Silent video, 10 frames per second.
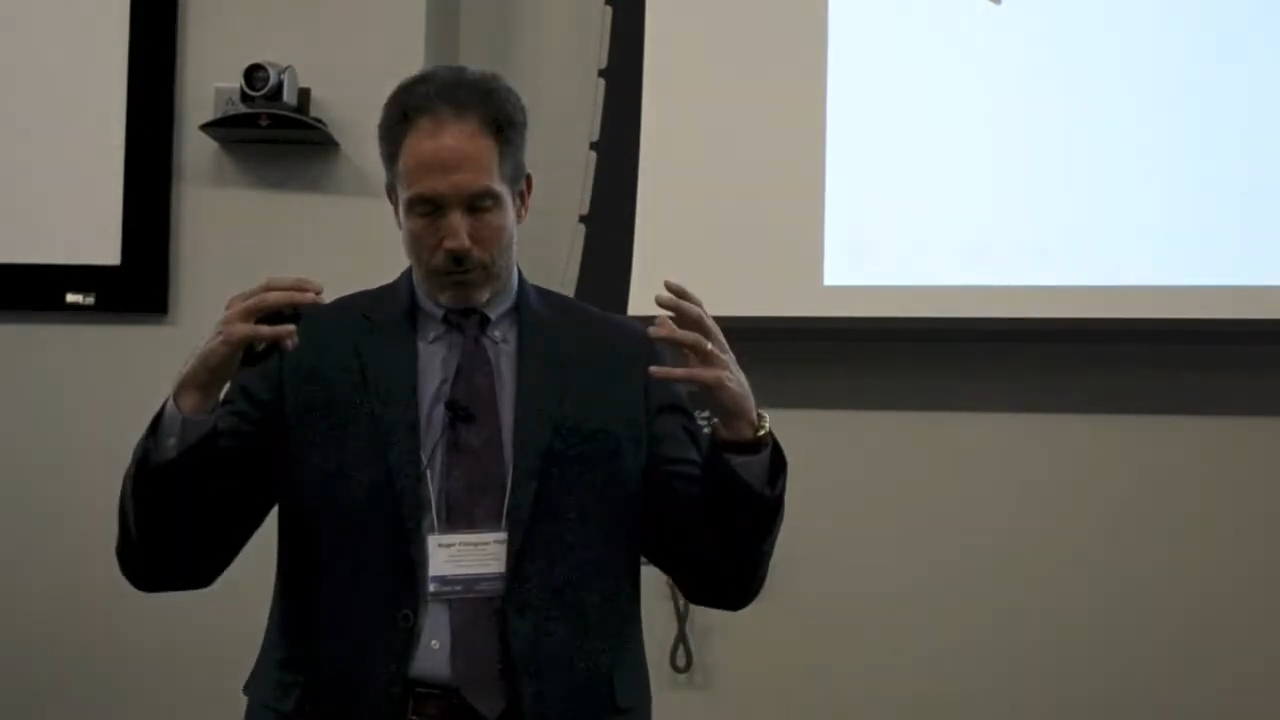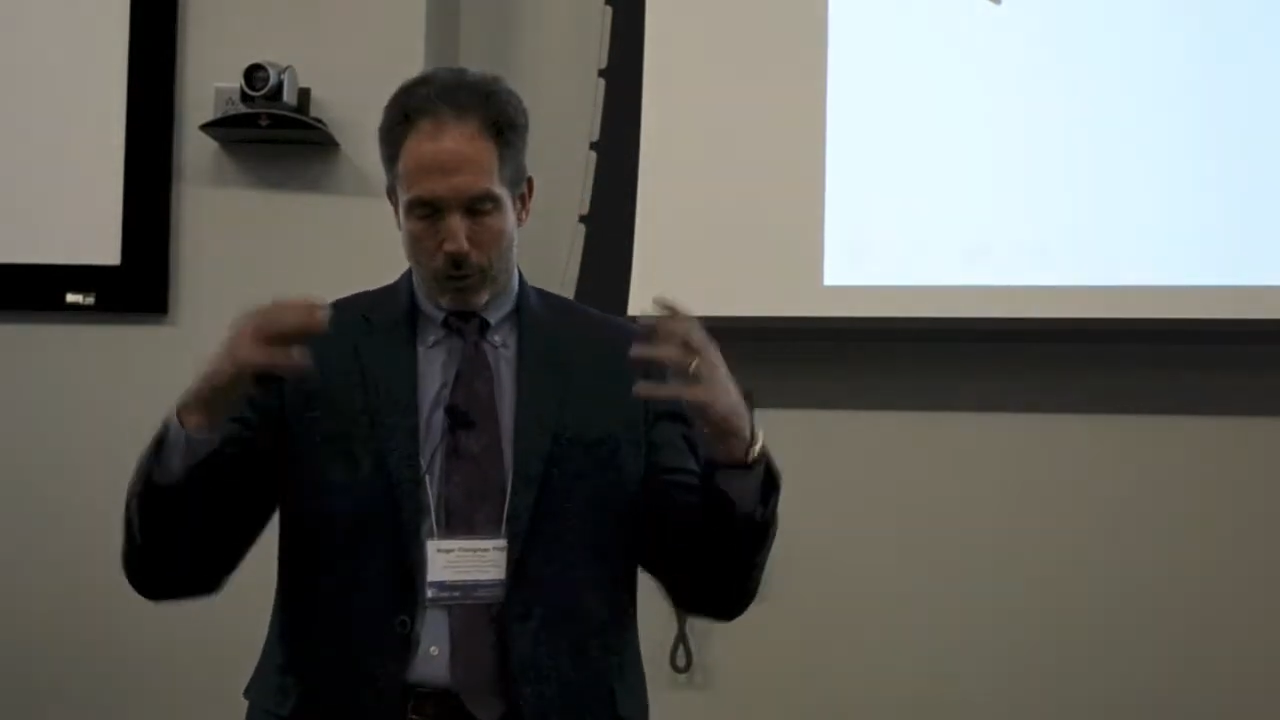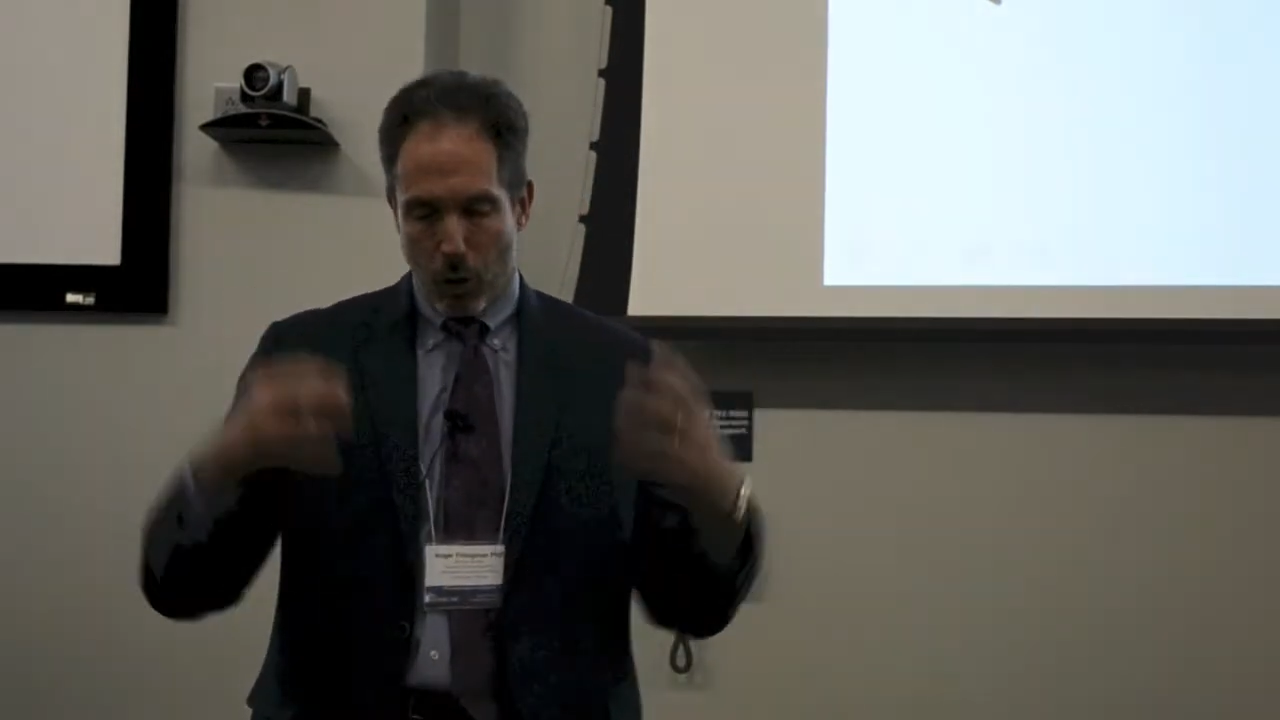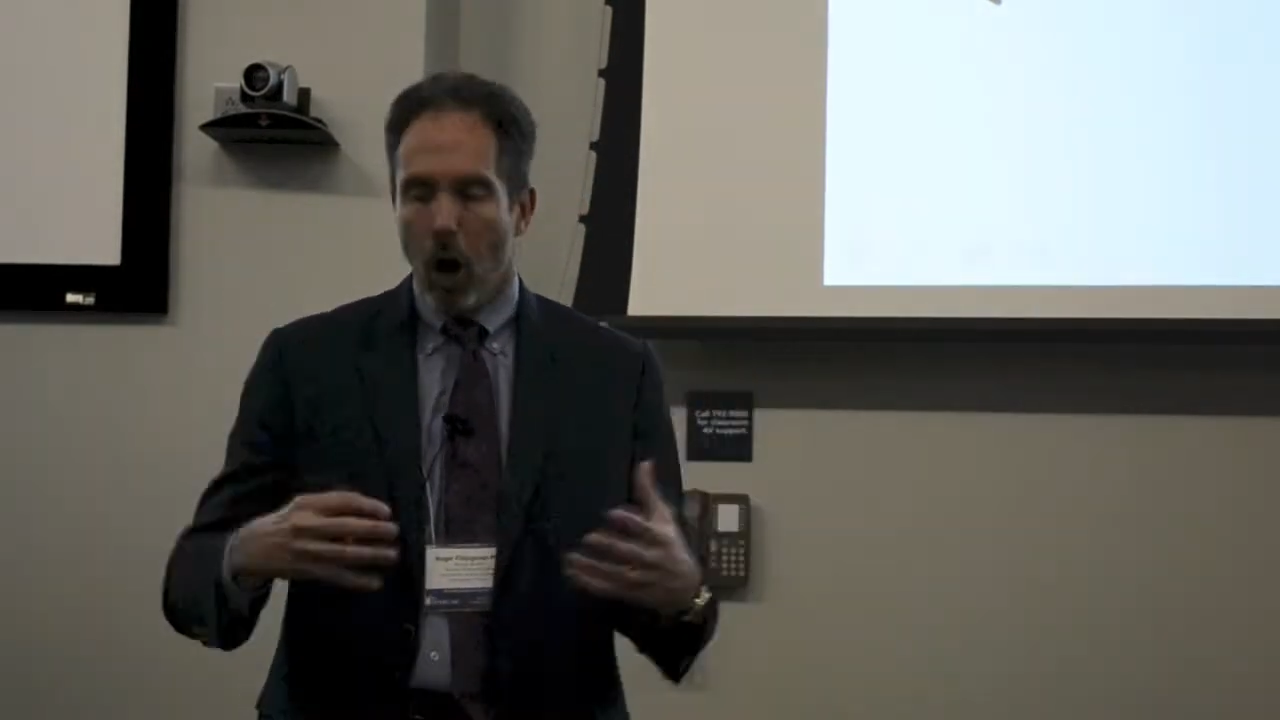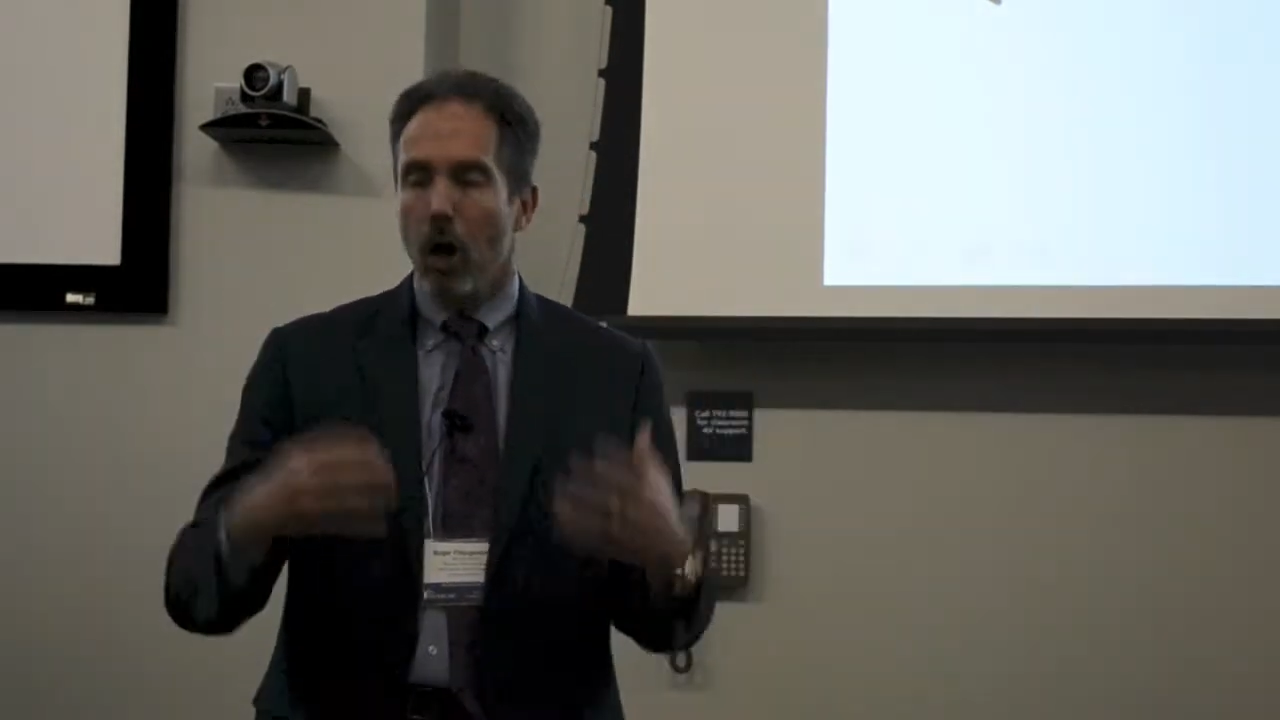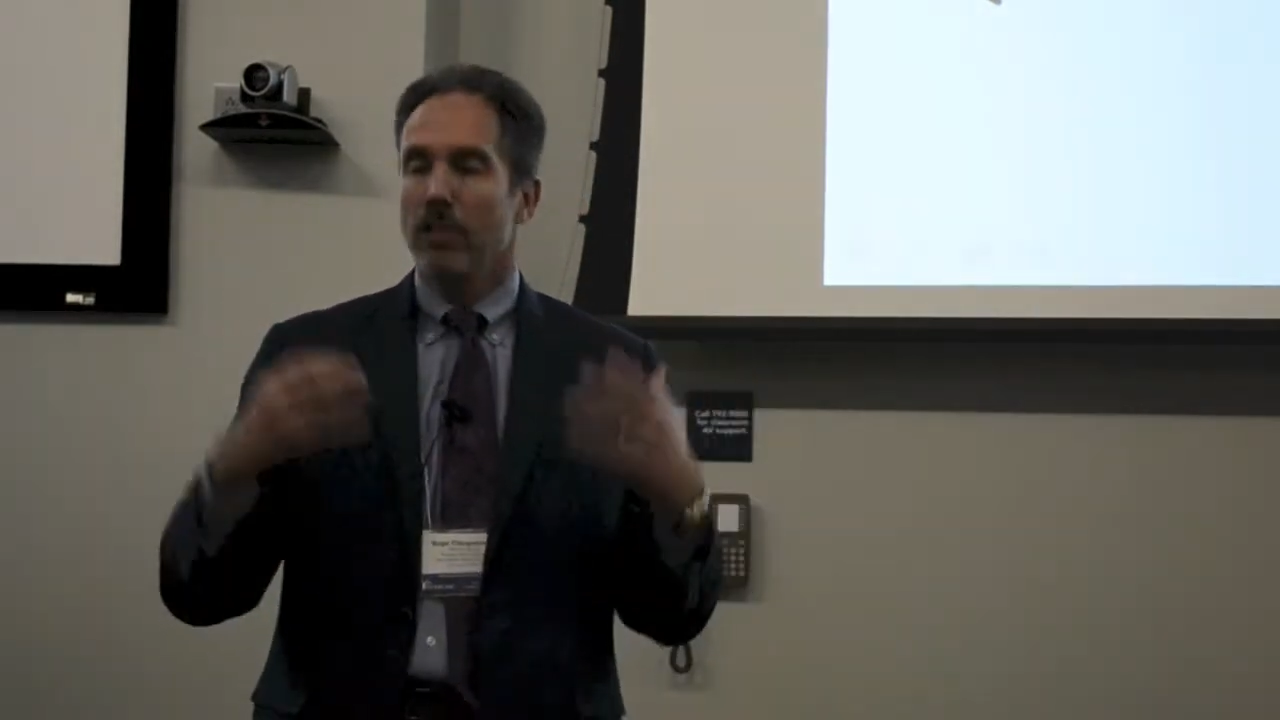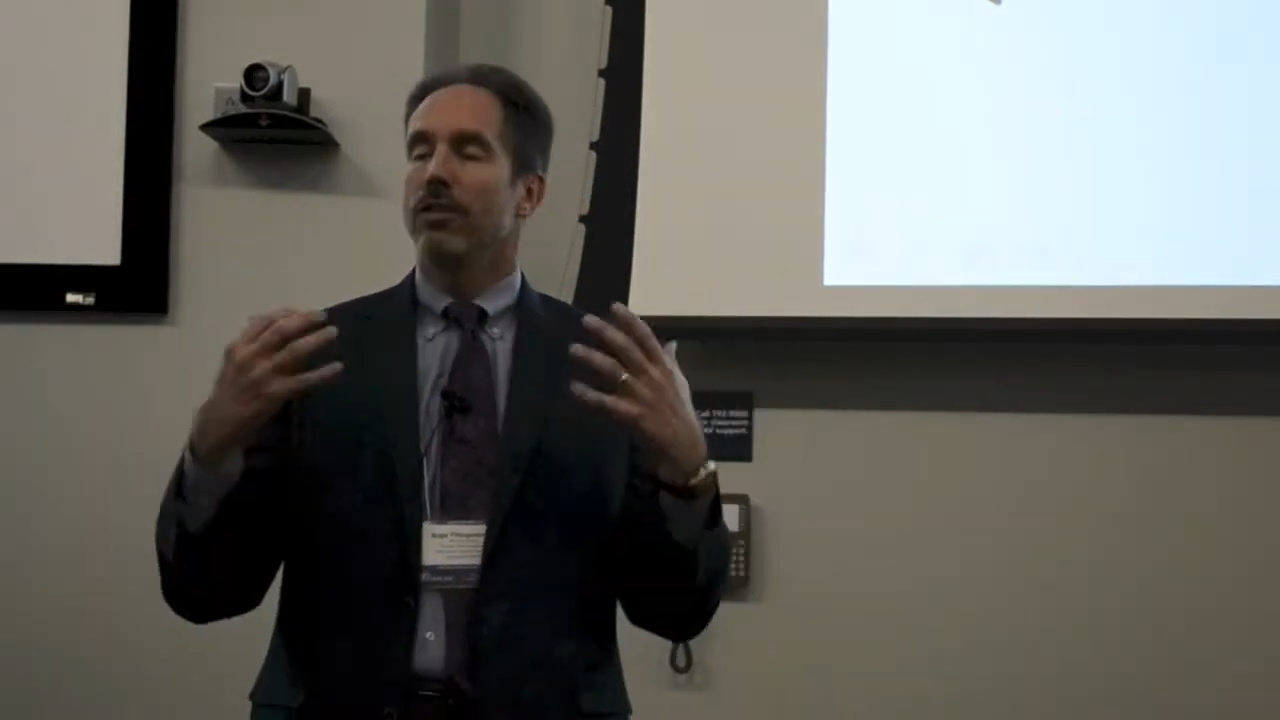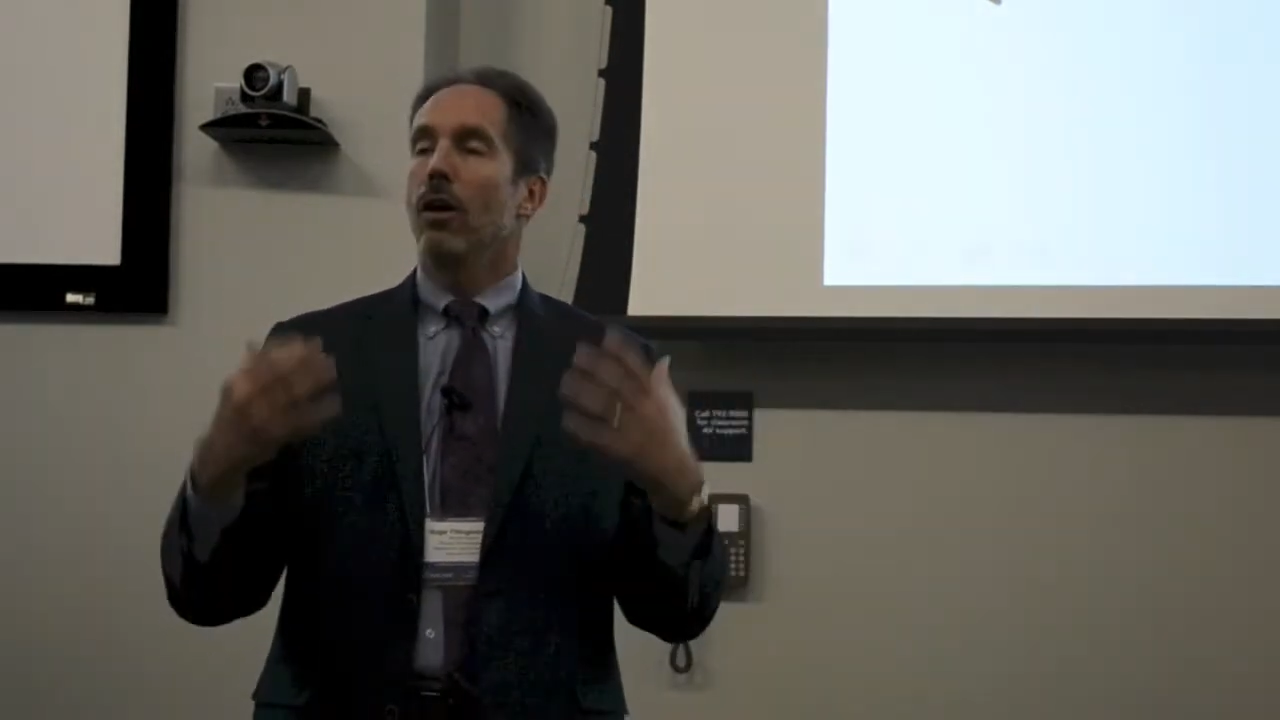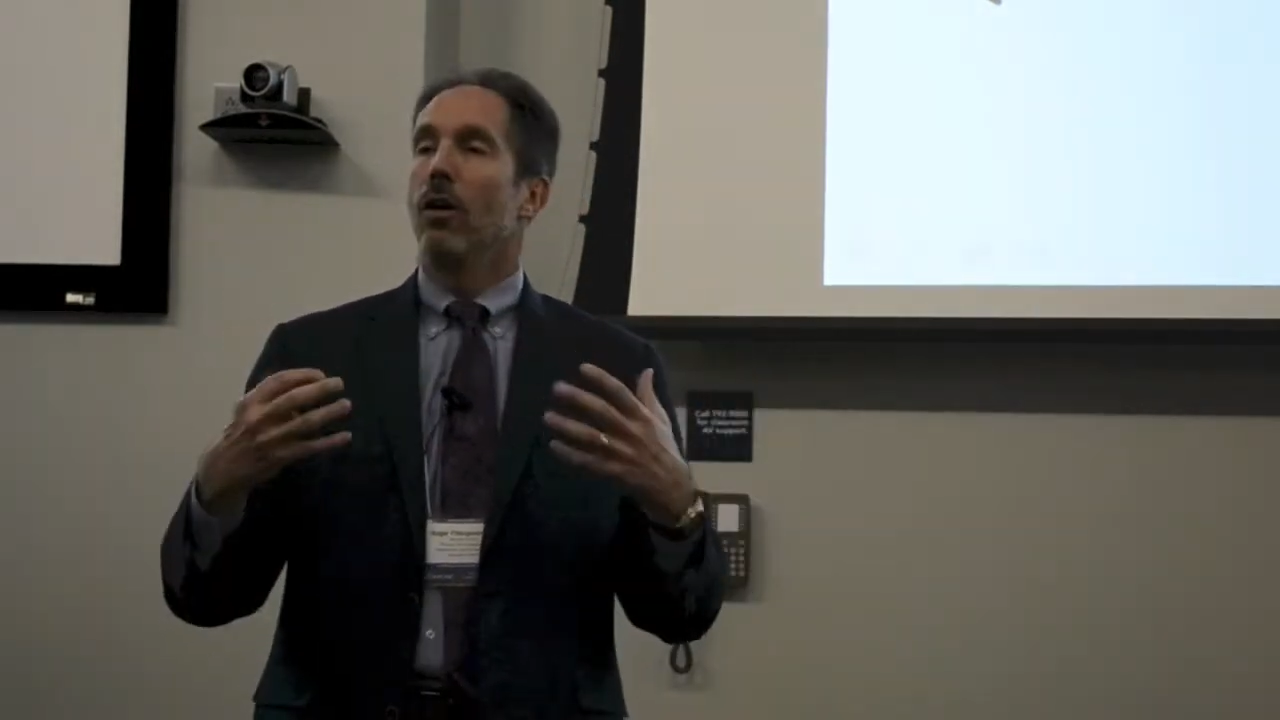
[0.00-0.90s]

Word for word: draws